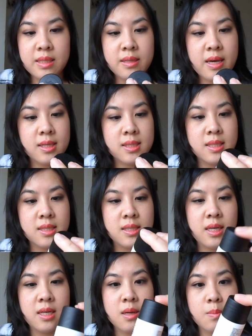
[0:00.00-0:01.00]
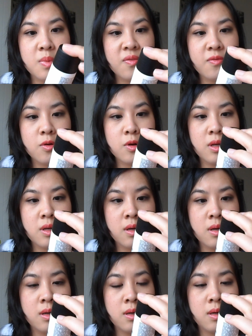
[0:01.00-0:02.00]
The next is the number
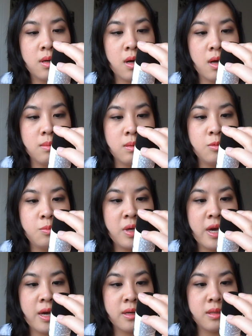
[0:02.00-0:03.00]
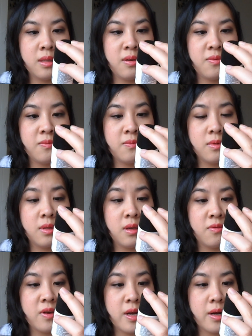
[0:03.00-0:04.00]
4 Lumiere
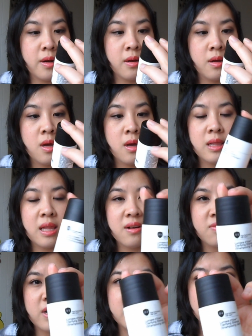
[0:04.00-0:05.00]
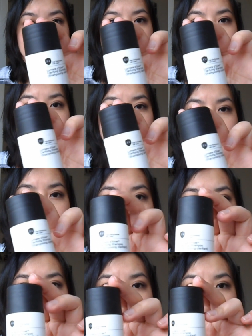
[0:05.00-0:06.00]
Diffaire Clarifying
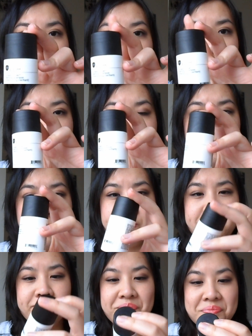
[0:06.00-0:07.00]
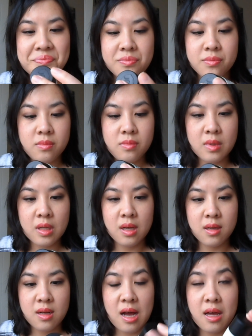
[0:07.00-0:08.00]
Shampoo.
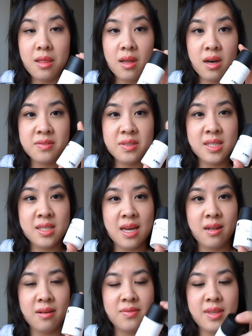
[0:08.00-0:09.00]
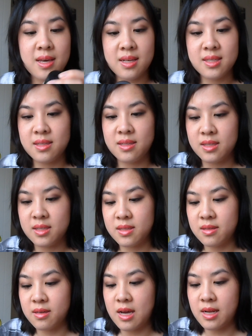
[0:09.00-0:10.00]
I love the scent of this.
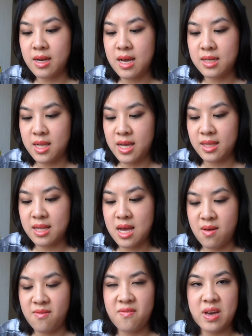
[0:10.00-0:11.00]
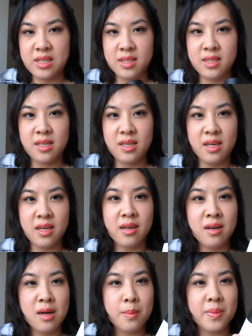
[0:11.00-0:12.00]
This kind of has like that
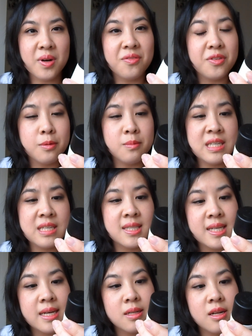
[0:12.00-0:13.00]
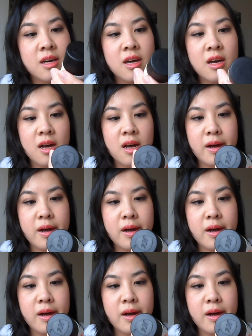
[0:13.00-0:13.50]
fancy perfumey scent.